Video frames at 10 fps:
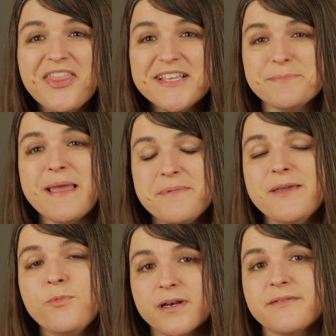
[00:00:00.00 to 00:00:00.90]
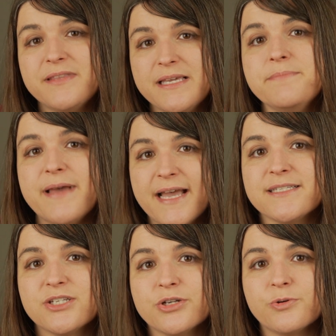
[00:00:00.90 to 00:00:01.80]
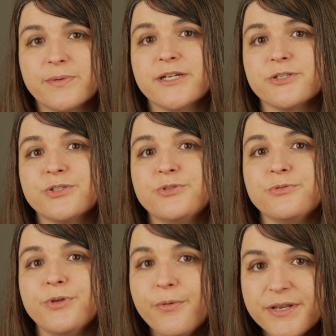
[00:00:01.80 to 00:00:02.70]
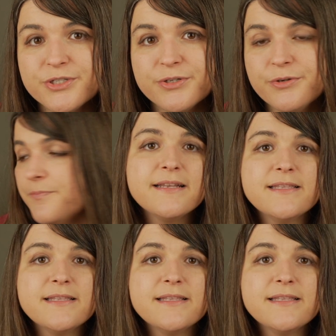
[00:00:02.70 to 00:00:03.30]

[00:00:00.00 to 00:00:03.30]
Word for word: this may be one of the best careers to go into.